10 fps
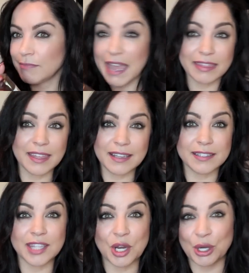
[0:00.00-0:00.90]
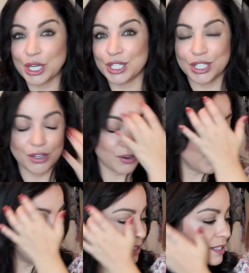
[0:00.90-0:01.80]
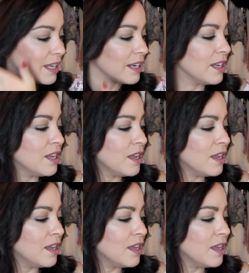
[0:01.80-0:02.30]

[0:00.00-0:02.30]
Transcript: bad things that are in deodorant that